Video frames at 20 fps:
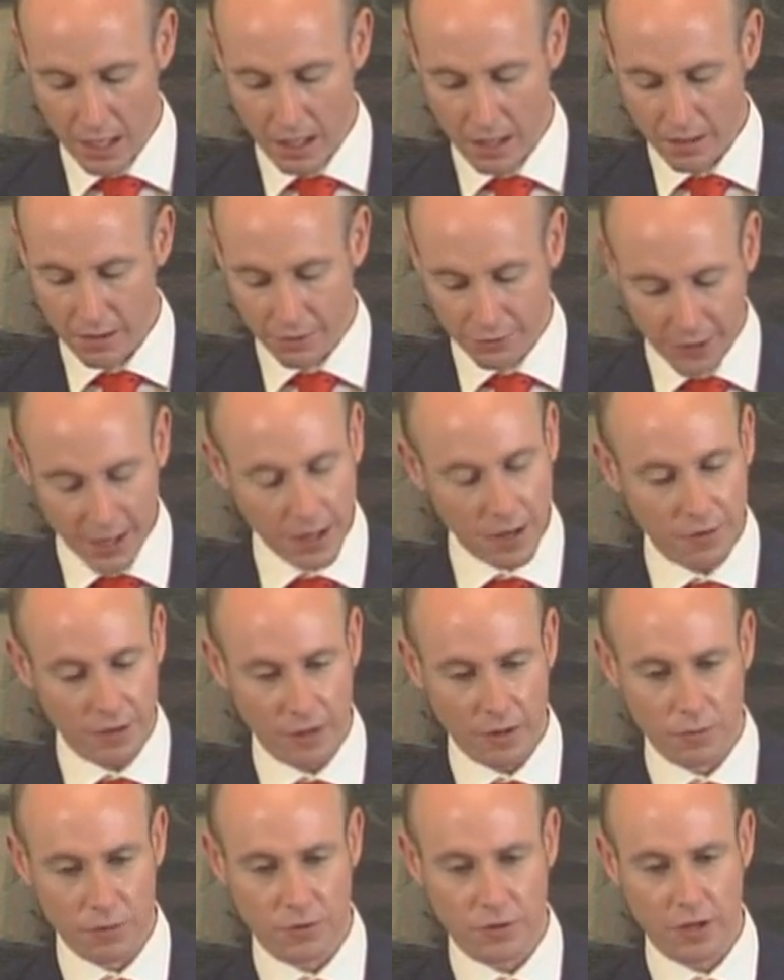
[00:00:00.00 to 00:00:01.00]
The second thing
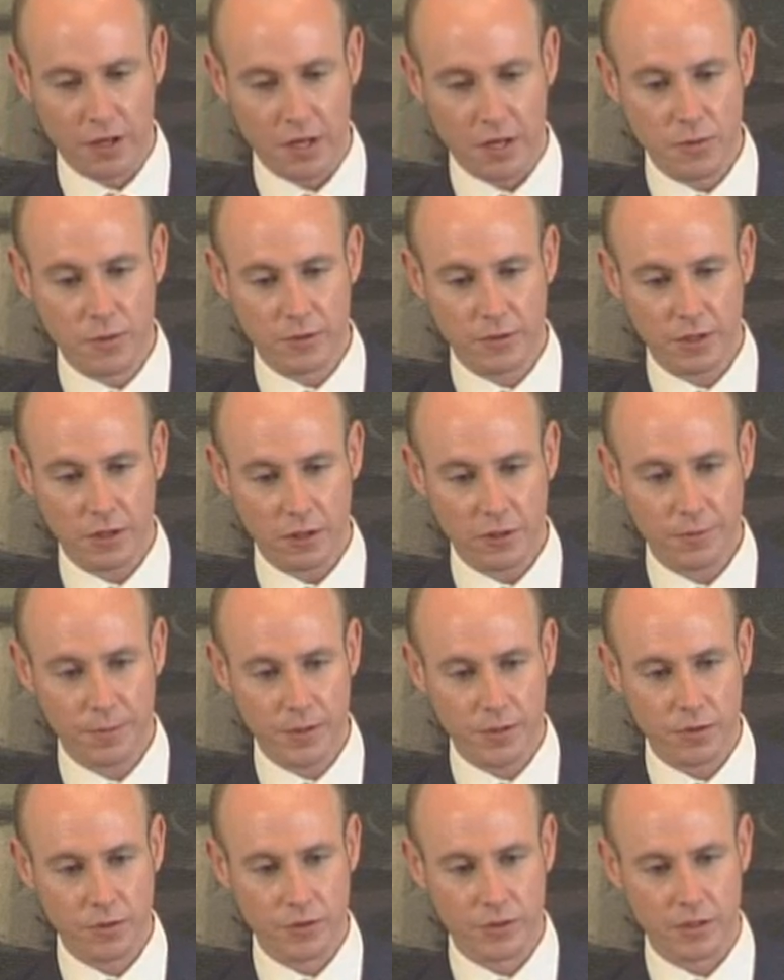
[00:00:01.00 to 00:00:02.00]
that would strike you is that
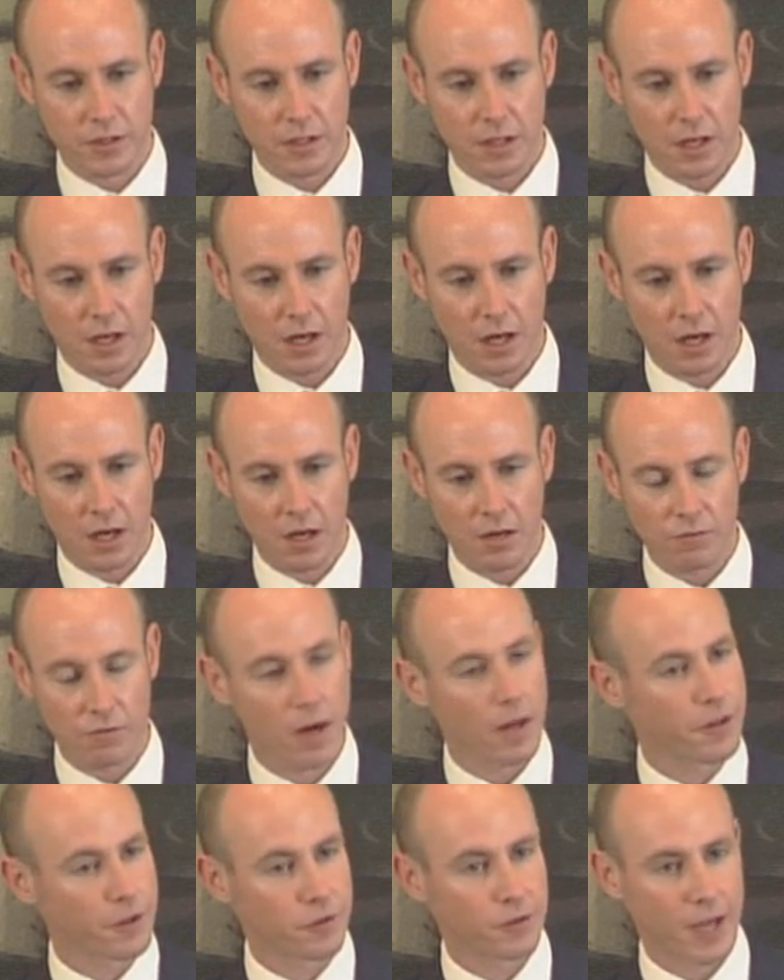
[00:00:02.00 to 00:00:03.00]
hospitals are
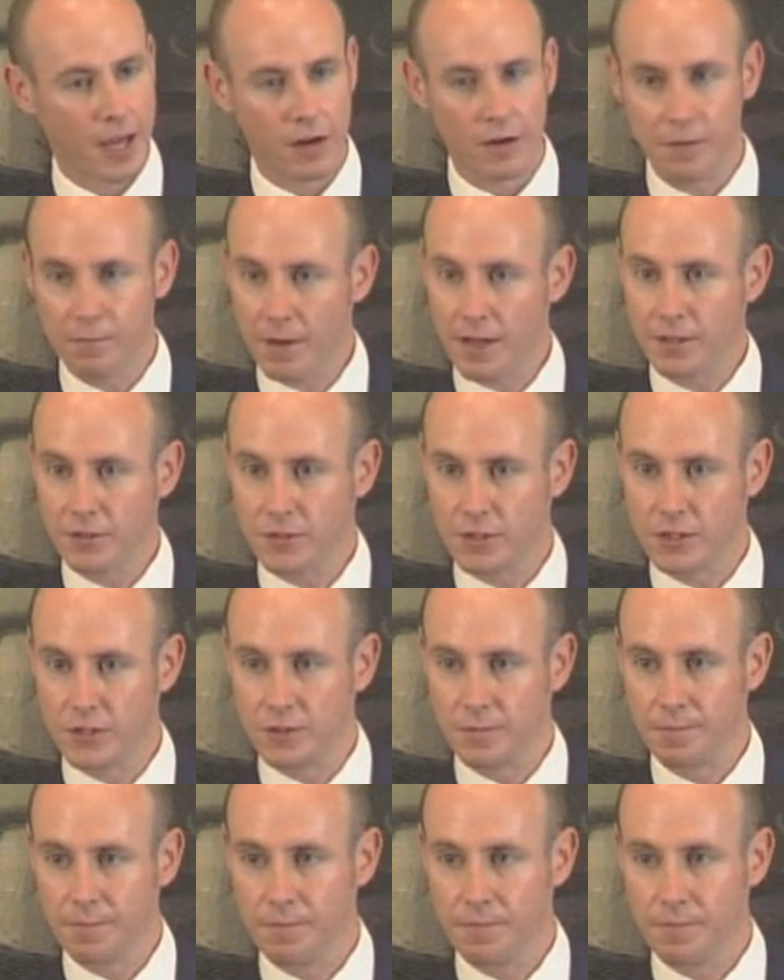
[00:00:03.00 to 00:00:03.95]
rather scary places.